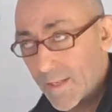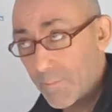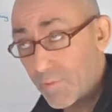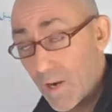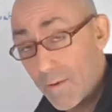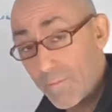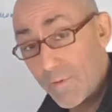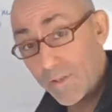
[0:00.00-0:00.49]

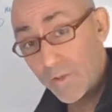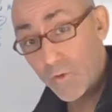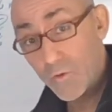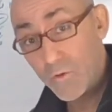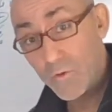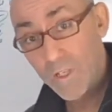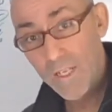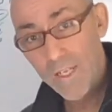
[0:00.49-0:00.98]
primary
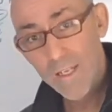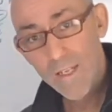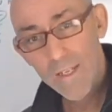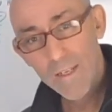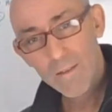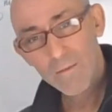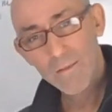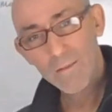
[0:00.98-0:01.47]
school.
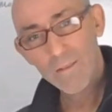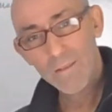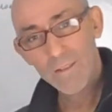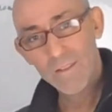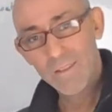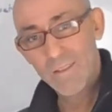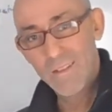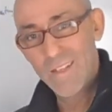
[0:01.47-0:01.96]

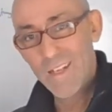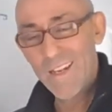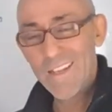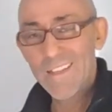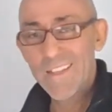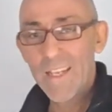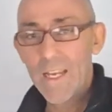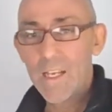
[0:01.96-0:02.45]
Done
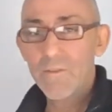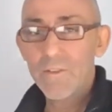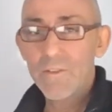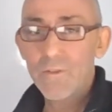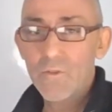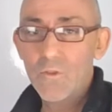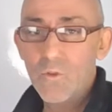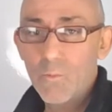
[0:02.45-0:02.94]
in secondary
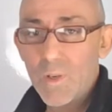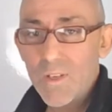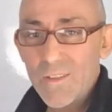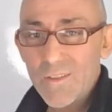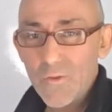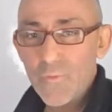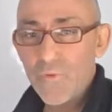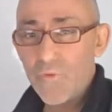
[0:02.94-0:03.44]
school, but
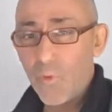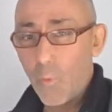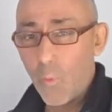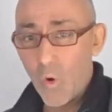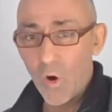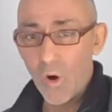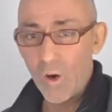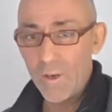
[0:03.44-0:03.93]
it's to do with
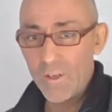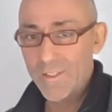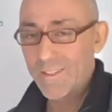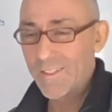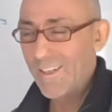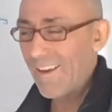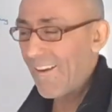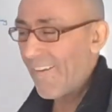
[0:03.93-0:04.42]

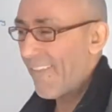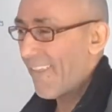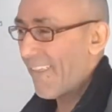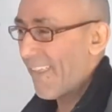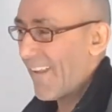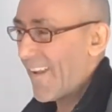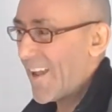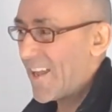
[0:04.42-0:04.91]
rewards.
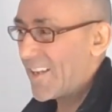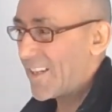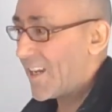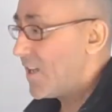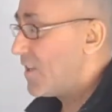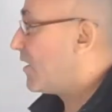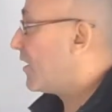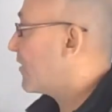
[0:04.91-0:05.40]
And
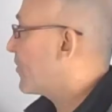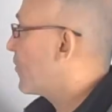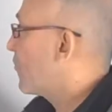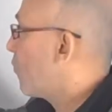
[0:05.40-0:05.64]
I think the